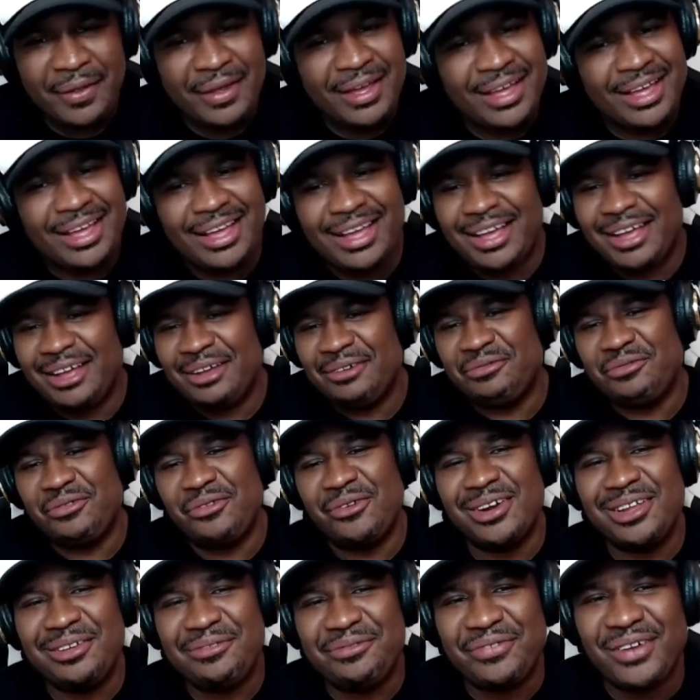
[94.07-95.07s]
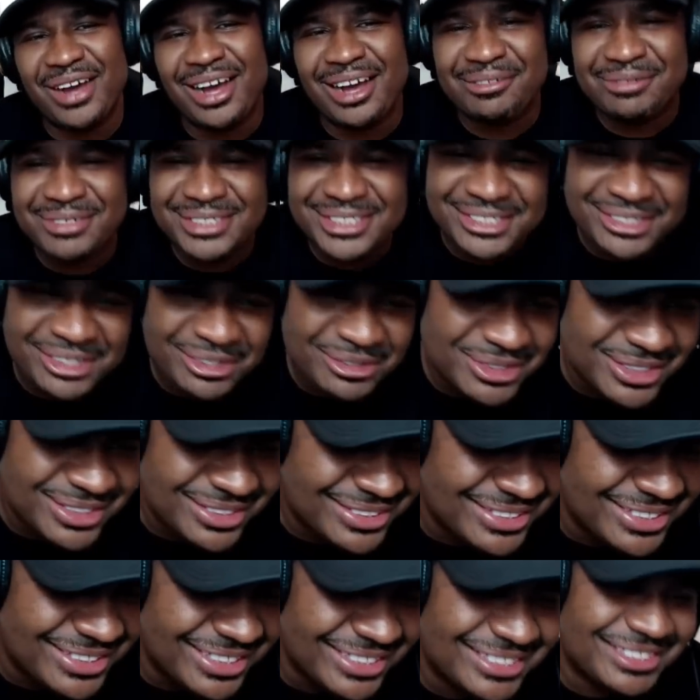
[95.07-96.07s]
Yeah, forty five is close to
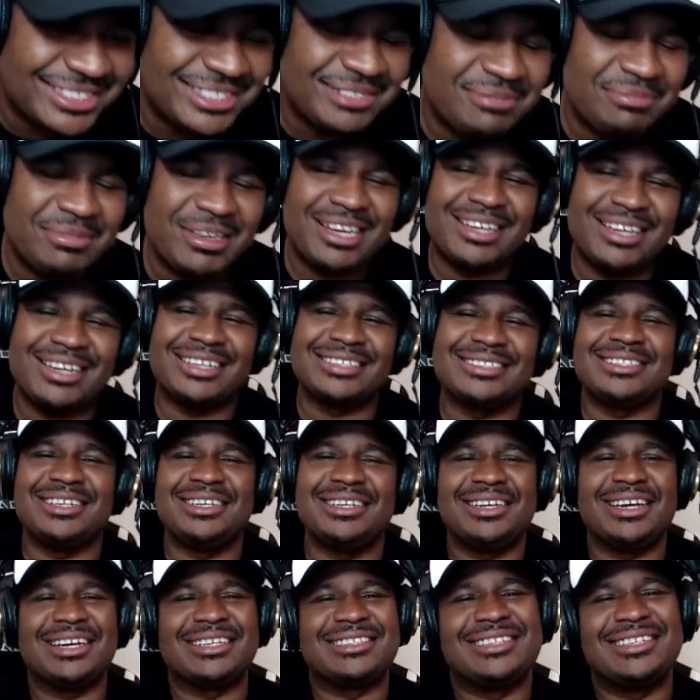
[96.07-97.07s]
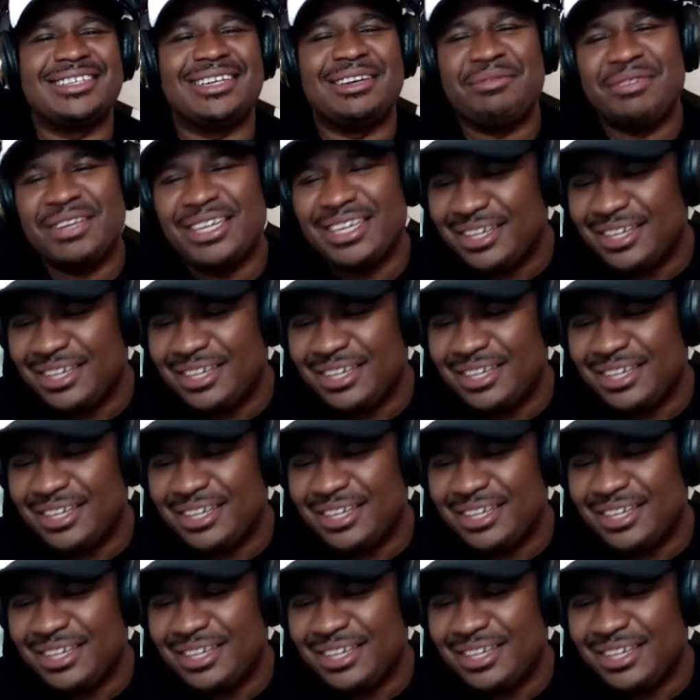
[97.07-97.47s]
sixty, man. I think I think if we can get